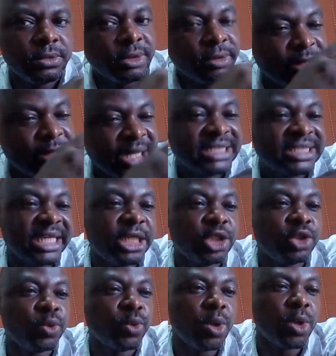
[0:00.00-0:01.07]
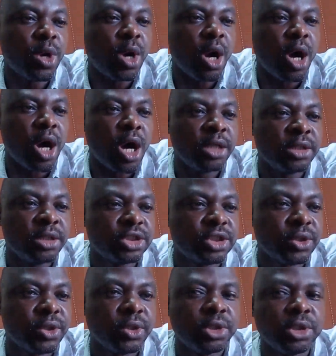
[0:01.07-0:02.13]
by saying, "Woe
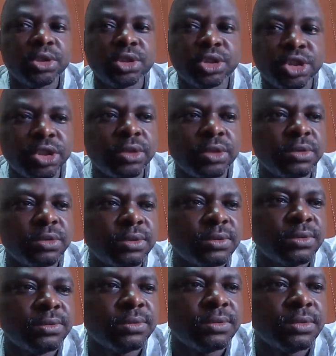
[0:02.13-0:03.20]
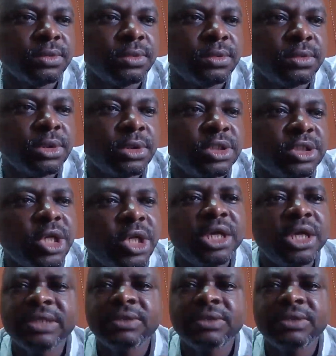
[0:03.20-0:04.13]
unto you." So he